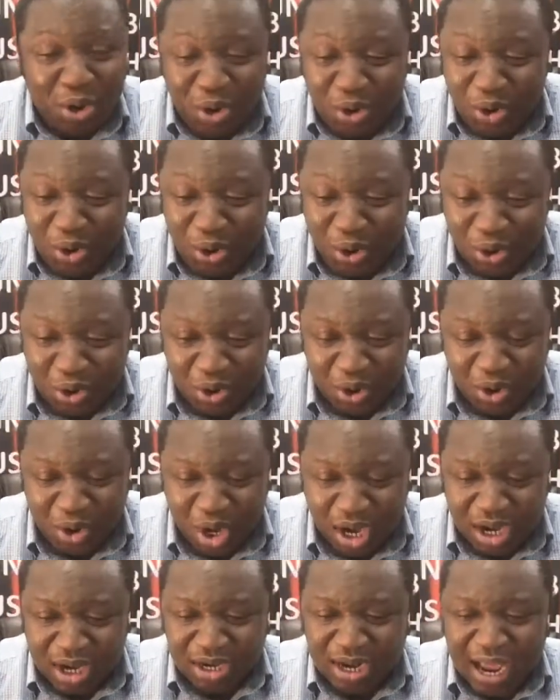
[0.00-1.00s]
oh,
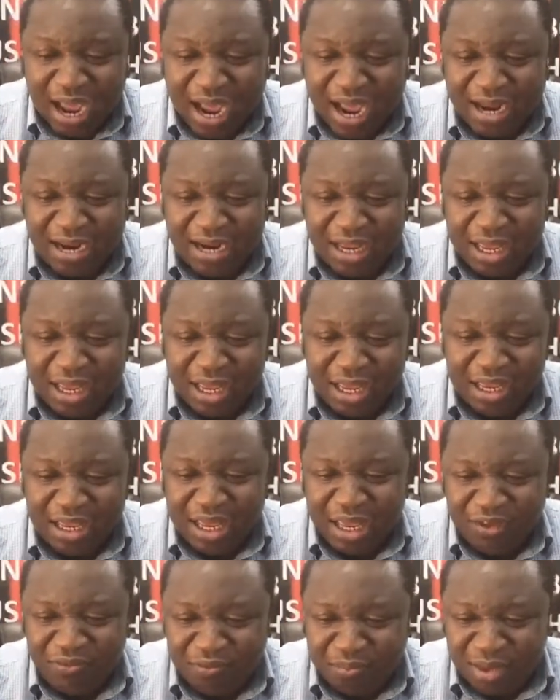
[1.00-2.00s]
Daddy,
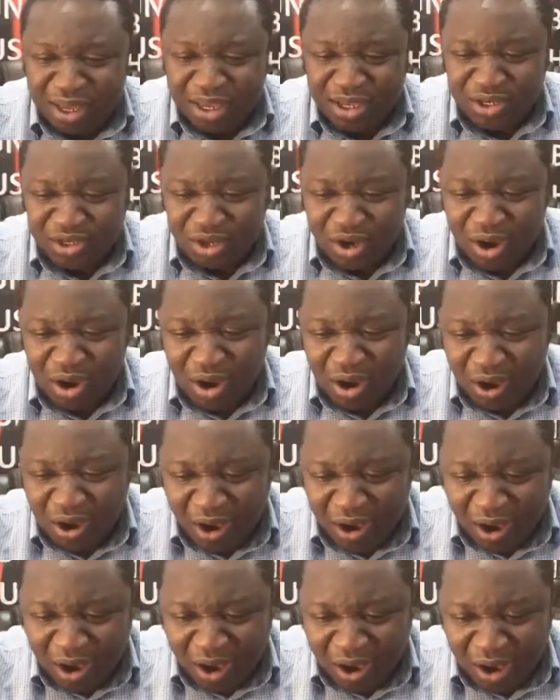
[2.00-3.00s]
give me
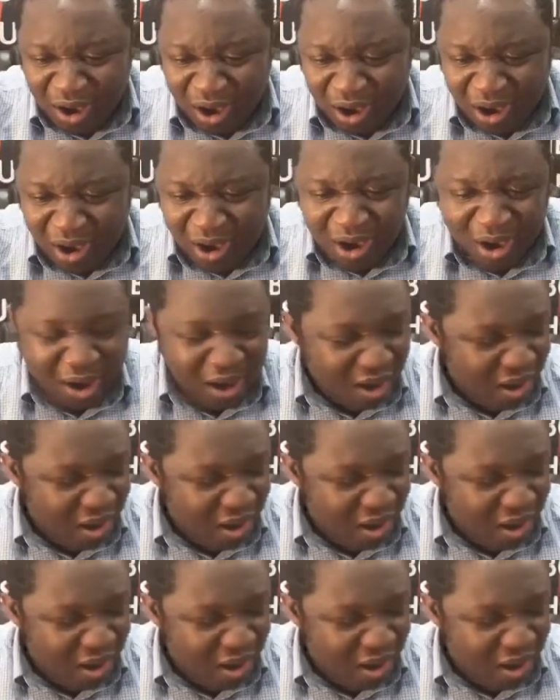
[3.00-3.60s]
joy.